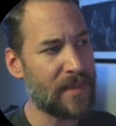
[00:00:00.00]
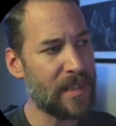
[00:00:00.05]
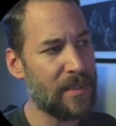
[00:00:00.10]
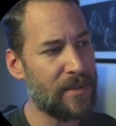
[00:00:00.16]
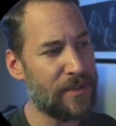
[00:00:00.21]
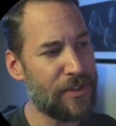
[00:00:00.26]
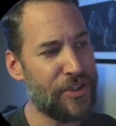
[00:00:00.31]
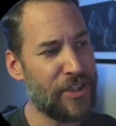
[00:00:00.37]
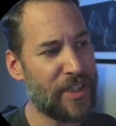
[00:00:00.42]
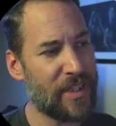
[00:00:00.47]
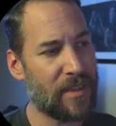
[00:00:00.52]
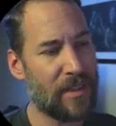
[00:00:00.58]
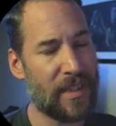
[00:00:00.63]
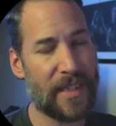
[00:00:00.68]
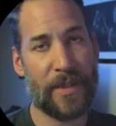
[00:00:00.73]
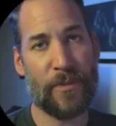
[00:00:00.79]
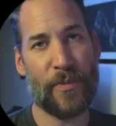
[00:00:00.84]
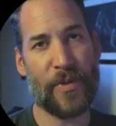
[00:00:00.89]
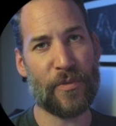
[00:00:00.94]

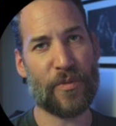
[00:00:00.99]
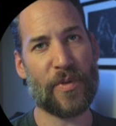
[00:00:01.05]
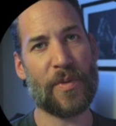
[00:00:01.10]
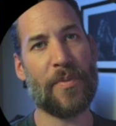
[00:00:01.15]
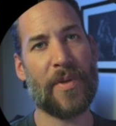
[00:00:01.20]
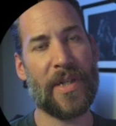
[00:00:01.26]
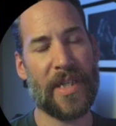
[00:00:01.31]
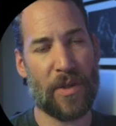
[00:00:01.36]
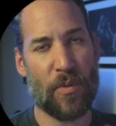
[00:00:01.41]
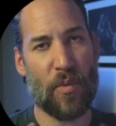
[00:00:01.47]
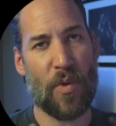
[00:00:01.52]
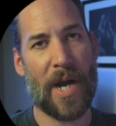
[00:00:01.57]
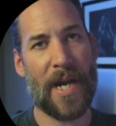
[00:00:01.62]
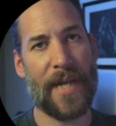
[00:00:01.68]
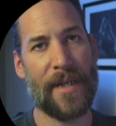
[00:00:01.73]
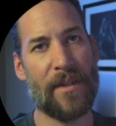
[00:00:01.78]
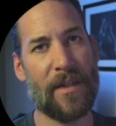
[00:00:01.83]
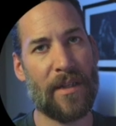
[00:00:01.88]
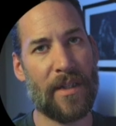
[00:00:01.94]
generally when we're printing
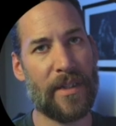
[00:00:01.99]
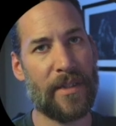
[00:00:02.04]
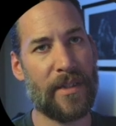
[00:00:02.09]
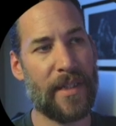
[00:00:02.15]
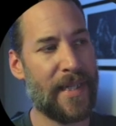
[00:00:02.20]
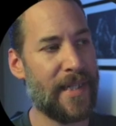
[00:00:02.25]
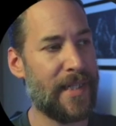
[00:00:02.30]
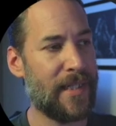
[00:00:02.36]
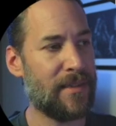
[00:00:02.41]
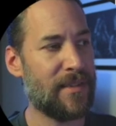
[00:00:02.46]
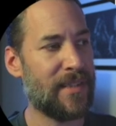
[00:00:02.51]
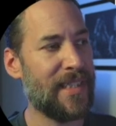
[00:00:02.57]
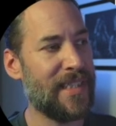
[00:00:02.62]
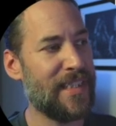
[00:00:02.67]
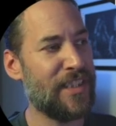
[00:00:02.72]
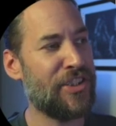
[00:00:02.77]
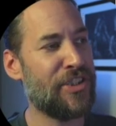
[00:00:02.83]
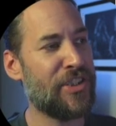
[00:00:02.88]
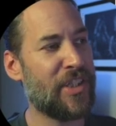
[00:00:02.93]
white on a
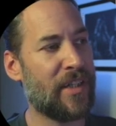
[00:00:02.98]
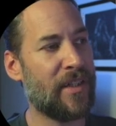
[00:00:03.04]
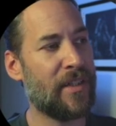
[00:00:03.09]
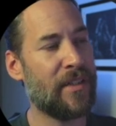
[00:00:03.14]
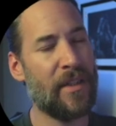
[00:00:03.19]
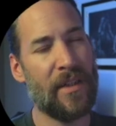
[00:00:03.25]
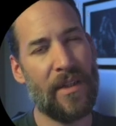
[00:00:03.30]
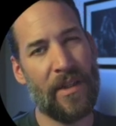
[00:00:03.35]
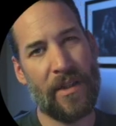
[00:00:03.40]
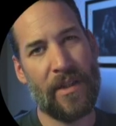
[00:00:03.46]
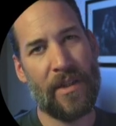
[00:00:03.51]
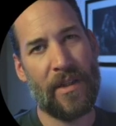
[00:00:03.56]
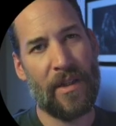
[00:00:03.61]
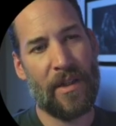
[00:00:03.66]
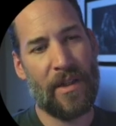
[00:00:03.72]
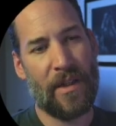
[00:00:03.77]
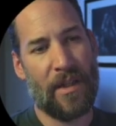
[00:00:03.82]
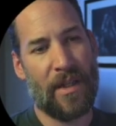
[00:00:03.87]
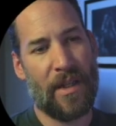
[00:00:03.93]
t-shirt,
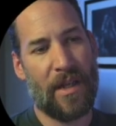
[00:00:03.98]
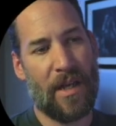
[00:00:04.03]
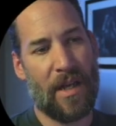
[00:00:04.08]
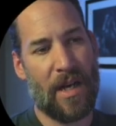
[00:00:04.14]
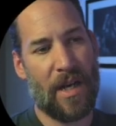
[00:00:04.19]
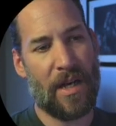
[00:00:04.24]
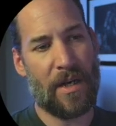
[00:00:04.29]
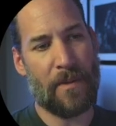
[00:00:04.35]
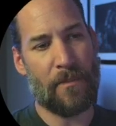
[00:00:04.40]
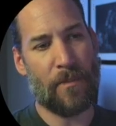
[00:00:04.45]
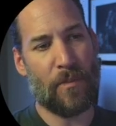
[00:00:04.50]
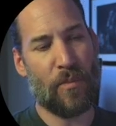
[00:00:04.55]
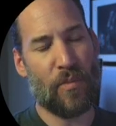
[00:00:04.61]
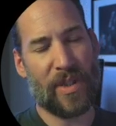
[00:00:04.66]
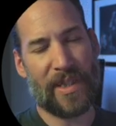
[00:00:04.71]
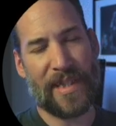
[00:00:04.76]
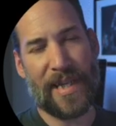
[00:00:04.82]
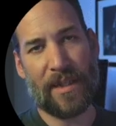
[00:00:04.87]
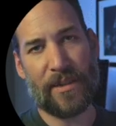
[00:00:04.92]

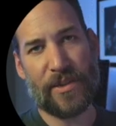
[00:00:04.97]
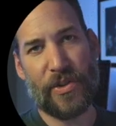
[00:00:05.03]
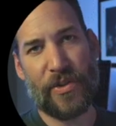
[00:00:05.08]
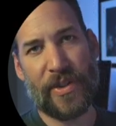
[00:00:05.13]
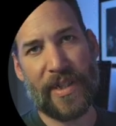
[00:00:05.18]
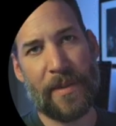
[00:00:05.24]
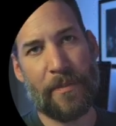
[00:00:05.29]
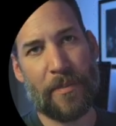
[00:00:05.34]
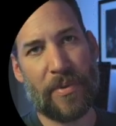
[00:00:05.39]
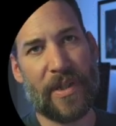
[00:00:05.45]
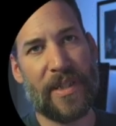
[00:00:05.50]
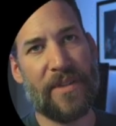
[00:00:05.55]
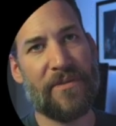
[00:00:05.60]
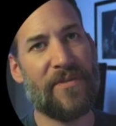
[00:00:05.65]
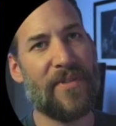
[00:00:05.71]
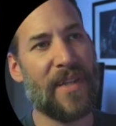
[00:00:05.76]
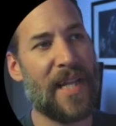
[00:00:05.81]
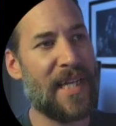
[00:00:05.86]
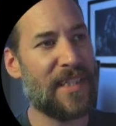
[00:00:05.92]
without doing a
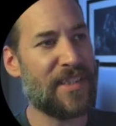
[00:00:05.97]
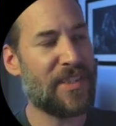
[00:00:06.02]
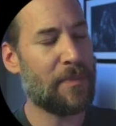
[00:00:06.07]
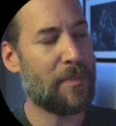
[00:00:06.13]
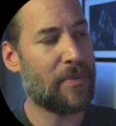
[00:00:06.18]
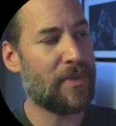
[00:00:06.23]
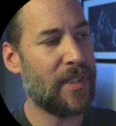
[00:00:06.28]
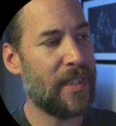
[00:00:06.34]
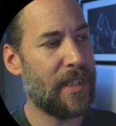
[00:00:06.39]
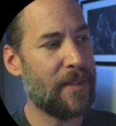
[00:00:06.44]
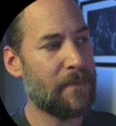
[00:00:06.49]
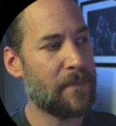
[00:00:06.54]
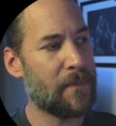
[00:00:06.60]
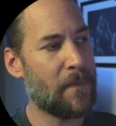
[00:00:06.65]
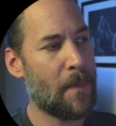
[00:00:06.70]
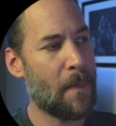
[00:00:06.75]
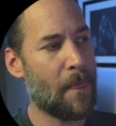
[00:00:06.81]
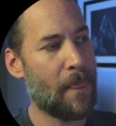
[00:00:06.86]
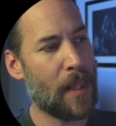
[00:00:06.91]
print flash print,
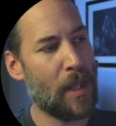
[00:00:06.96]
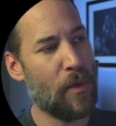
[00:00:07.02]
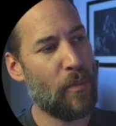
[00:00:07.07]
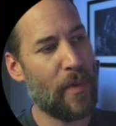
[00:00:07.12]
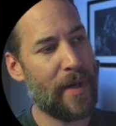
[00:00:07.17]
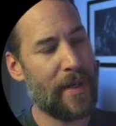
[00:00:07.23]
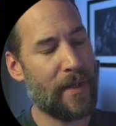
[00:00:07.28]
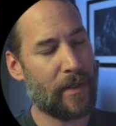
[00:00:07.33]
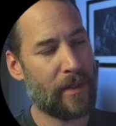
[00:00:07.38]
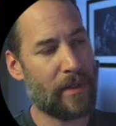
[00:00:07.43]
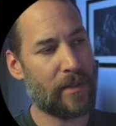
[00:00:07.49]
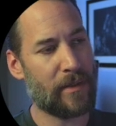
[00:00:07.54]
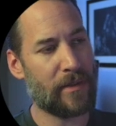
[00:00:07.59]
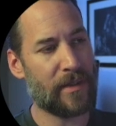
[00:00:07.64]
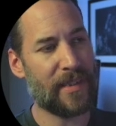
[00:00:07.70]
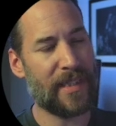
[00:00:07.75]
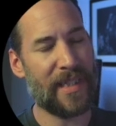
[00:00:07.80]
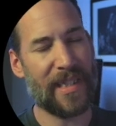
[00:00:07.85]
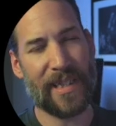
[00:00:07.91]
we're
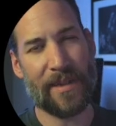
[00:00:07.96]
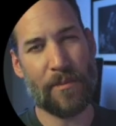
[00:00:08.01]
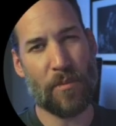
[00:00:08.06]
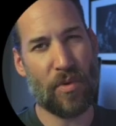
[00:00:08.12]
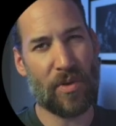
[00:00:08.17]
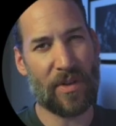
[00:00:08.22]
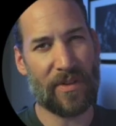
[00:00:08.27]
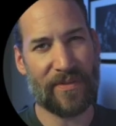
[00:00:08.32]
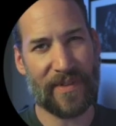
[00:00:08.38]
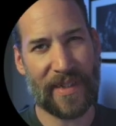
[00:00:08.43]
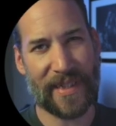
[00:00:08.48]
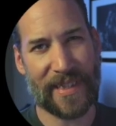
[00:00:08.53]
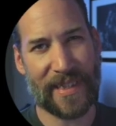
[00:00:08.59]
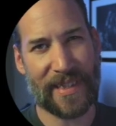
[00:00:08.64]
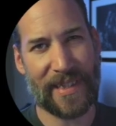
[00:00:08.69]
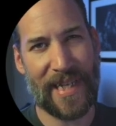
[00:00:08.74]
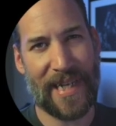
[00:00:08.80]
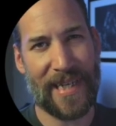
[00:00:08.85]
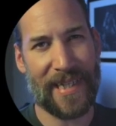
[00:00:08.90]
getting more of like
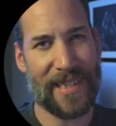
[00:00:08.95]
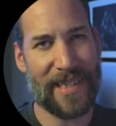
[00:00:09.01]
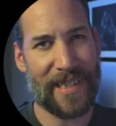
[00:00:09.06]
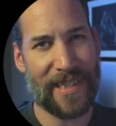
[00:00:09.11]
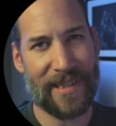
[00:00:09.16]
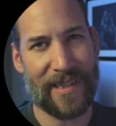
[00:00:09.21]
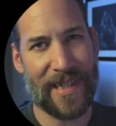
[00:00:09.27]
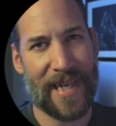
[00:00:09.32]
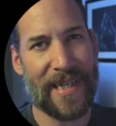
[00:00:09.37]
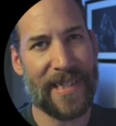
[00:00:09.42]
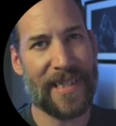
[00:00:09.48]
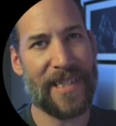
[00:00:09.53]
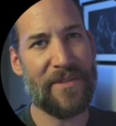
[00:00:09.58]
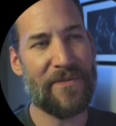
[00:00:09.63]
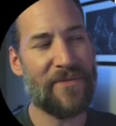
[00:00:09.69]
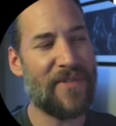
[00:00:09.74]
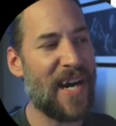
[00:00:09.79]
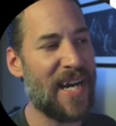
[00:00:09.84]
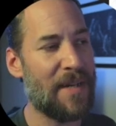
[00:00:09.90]
an 80 to
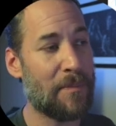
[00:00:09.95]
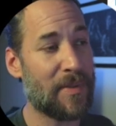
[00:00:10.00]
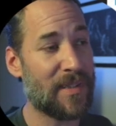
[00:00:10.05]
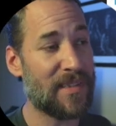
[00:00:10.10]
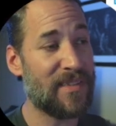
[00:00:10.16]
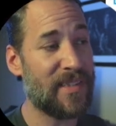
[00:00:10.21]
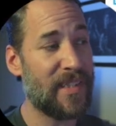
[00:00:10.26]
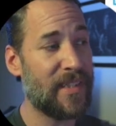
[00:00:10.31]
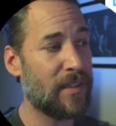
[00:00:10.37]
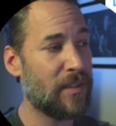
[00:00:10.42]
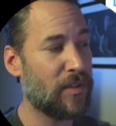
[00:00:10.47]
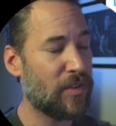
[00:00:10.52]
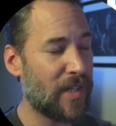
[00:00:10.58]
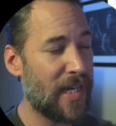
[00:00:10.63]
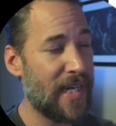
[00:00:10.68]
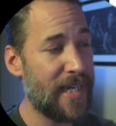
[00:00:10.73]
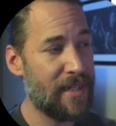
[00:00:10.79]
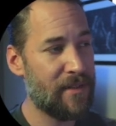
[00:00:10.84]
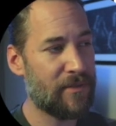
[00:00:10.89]
85%
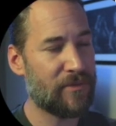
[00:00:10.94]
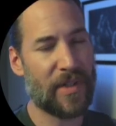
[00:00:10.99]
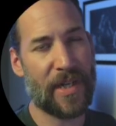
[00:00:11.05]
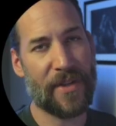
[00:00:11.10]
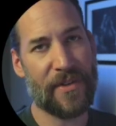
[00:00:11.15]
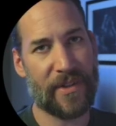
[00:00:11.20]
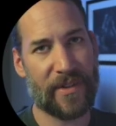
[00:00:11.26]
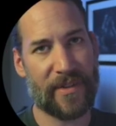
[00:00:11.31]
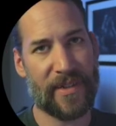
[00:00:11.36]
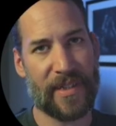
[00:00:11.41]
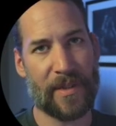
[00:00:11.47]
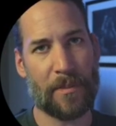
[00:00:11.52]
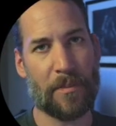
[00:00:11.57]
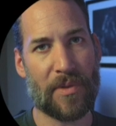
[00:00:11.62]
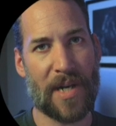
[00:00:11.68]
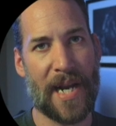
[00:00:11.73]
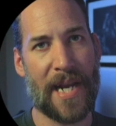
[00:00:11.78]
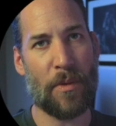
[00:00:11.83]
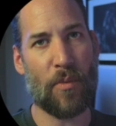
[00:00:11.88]
gray rather than a
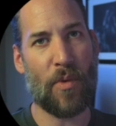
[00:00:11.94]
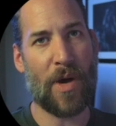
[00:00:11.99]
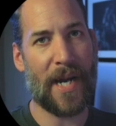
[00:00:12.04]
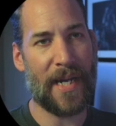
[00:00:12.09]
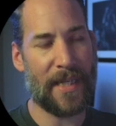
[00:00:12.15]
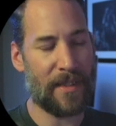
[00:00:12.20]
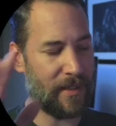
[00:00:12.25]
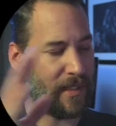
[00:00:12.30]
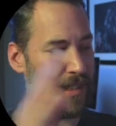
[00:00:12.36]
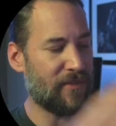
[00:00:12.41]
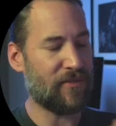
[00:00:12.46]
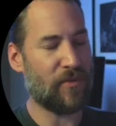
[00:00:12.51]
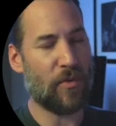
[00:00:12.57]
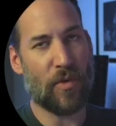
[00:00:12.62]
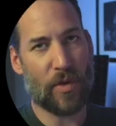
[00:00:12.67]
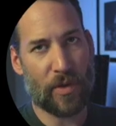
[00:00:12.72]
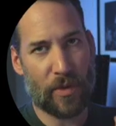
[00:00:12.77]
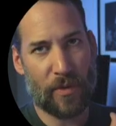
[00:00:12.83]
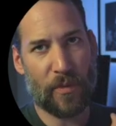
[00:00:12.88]
bright white.
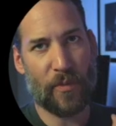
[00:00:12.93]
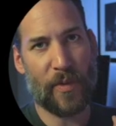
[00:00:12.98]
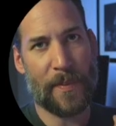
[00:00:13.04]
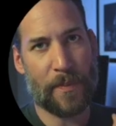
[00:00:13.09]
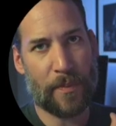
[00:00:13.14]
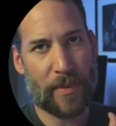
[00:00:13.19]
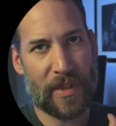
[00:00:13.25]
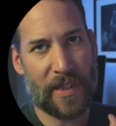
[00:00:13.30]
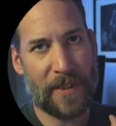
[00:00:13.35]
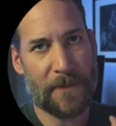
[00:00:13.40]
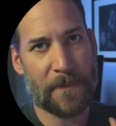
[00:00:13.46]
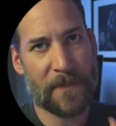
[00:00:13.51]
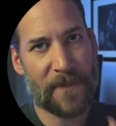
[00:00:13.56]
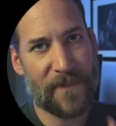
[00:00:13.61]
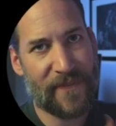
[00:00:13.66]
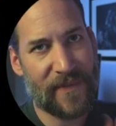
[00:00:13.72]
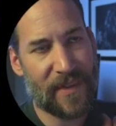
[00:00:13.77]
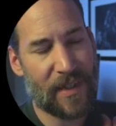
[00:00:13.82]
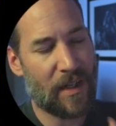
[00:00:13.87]
Therefore, we print
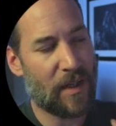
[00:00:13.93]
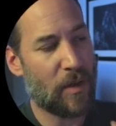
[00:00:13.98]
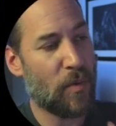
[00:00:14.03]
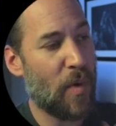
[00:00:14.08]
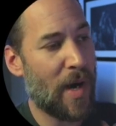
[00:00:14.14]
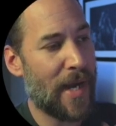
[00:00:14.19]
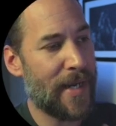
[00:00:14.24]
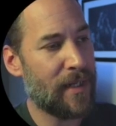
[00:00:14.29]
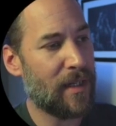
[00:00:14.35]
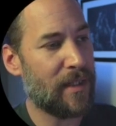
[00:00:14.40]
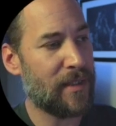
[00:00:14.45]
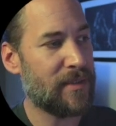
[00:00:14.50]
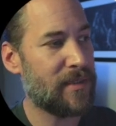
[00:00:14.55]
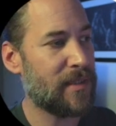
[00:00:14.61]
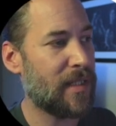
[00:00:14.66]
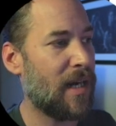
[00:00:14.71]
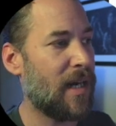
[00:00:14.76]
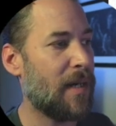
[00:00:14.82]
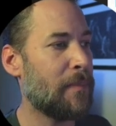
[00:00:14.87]
our white on
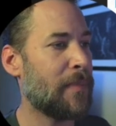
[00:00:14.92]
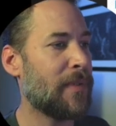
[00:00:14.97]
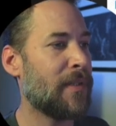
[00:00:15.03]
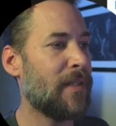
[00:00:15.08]
top.